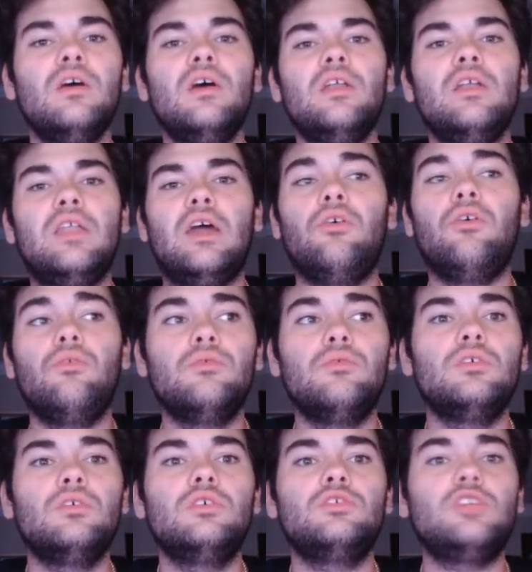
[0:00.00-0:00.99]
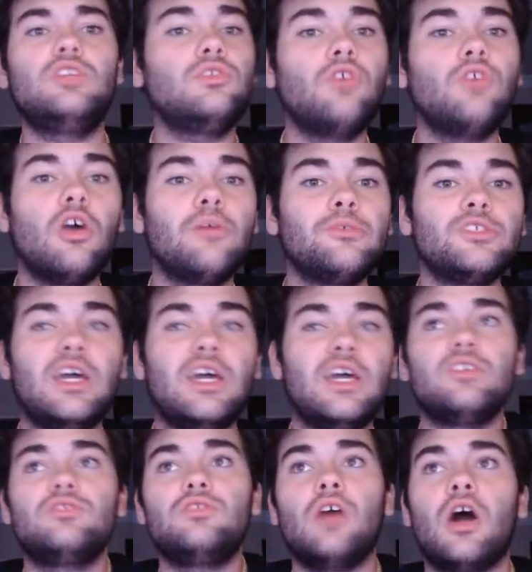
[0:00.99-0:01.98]
Now, Chase Garbers had
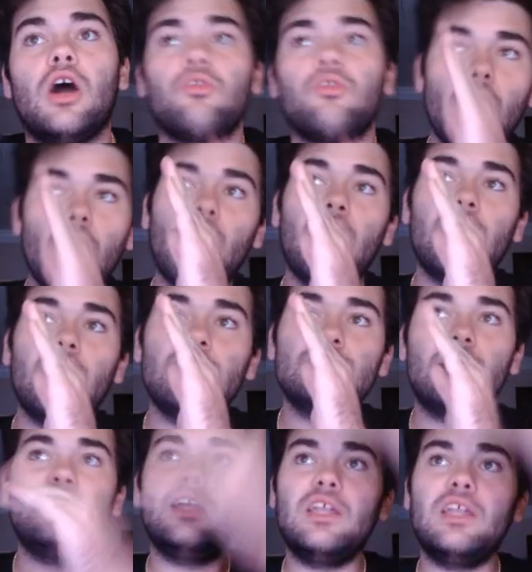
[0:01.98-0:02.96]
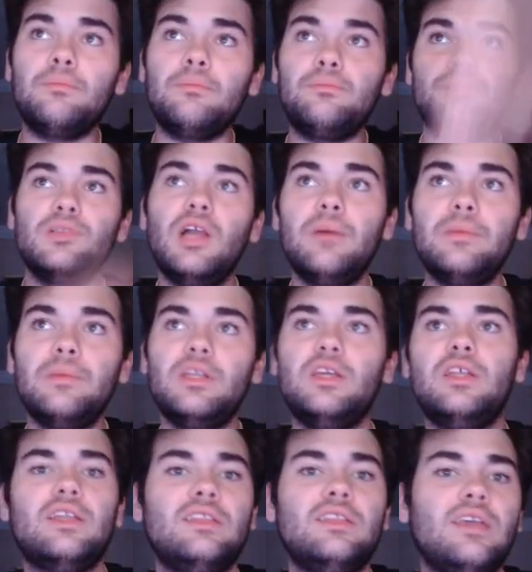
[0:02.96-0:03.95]
his stock rise, and then it plummeted
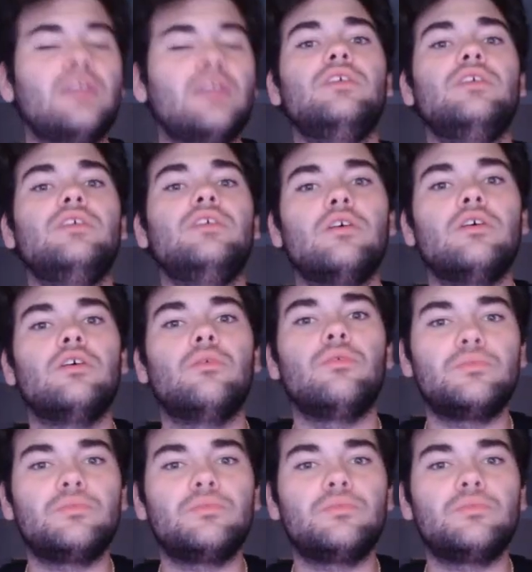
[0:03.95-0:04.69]
at the end of the year,